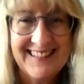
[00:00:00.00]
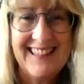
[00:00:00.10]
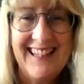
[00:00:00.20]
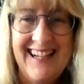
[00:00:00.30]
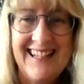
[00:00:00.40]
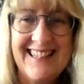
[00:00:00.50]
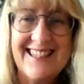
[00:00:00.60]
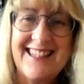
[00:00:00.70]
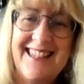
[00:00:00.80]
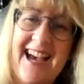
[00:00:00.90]
And
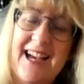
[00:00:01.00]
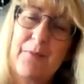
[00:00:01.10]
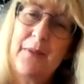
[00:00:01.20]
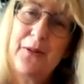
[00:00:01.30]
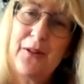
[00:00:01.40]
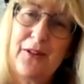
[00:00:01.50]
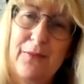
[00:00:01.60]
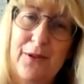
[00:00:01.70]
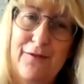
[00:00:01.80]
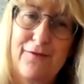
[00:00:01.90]
yet both of them
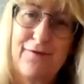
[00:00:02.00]
have,